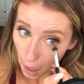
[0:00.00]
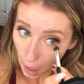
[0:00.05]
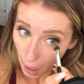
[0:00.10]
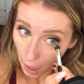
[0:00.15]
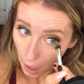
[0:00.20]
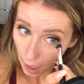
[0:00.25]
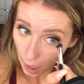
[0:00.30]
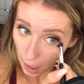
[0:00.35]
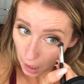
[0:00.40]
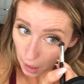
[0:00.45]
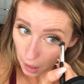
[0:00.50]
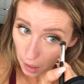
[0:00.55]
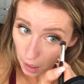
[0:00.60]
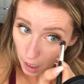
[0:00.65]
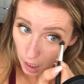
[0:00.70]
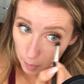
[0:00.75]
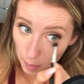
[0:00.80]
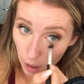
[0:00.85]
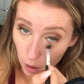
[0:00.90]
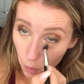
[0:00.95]

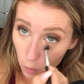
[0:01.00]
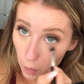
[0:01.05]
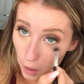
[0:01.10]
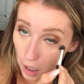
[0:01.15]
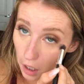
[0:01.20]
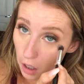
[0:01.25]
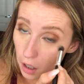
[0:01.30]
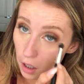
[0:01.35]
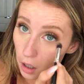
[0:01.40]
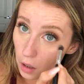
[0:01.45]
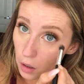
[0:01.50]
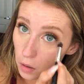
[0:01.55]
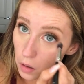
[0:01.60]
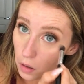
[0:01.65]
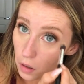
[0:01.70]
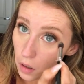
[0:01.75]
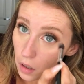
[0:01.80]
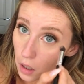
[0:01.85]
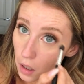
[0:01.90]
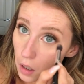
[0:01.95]
uh, about a week ago,
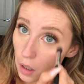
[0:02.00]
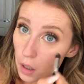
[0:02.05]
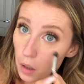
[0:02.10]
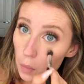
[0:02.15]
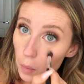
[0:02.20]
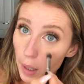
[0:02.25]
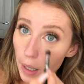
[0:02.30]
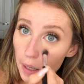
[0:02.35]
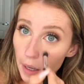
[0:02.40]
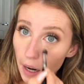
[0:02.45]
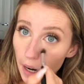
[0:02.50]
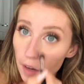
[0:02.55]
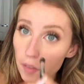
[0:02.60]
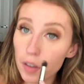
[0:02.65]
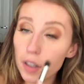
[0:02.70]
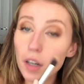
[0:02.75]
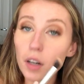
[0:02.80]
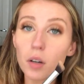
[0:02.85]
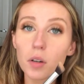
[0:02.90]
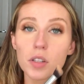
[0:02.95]
week and a half
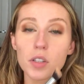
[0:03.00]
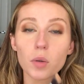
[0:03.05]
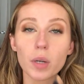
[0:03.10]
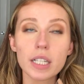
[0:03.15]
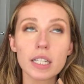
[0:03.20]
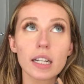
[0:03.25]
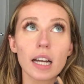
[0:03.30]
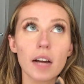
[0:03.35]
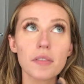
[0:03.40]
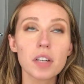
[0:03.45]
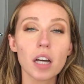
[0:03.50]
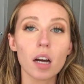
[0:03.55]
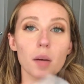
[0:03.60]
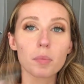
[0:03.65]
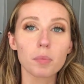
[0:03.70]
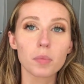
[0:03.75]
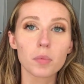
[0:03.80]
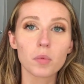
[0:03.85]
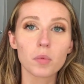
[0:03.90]
ago. So I did have to